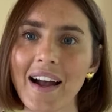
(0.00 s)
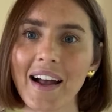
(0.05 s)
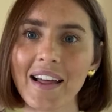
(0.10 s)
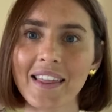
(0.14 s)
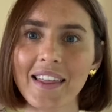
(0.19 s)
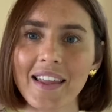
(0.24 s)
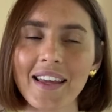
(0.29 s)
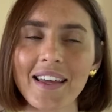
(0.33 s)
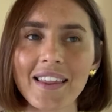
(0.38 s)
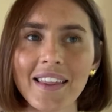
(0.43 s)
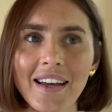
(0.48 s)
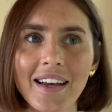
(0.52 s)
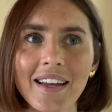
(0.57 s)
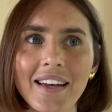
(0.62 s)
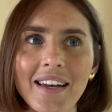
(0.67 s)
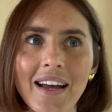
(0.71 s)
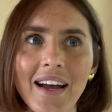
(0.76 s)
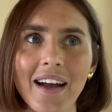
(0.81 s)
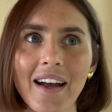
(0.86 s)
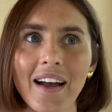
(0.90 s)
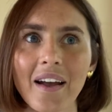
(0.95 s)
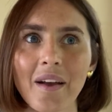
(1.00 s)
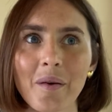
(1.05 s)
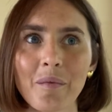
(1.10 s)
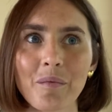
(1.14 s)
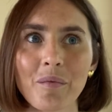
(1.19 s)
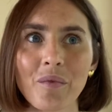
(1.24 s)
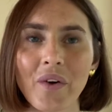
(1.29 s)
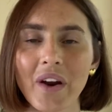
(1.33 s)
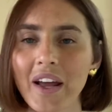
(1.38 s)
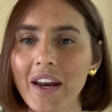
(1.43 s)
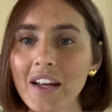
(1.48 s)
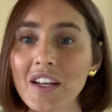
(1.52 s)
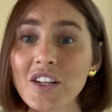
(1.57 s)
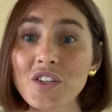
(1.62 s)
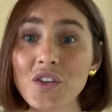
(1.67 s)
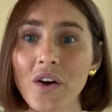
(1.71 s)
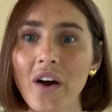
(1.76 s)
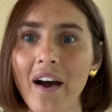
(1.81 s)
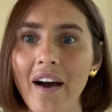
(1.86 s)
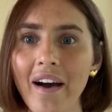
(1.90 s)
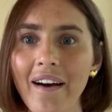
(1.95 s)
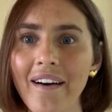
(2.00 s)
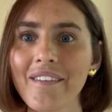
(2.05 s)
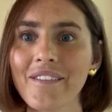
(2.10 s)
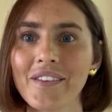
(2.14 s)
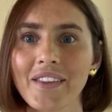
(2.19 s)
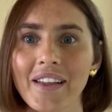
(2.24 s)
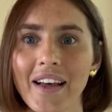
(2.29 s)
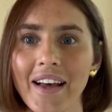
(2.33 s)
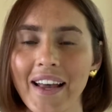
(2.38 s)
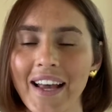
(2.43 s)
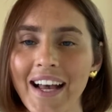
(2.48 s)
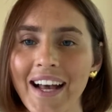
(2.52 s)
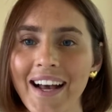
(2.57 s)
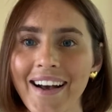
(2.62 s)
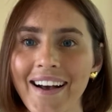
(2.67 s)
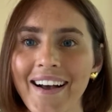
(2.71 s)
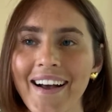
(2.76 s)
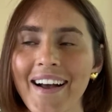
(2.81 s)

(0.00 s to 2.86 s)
I think that I'm ready to have like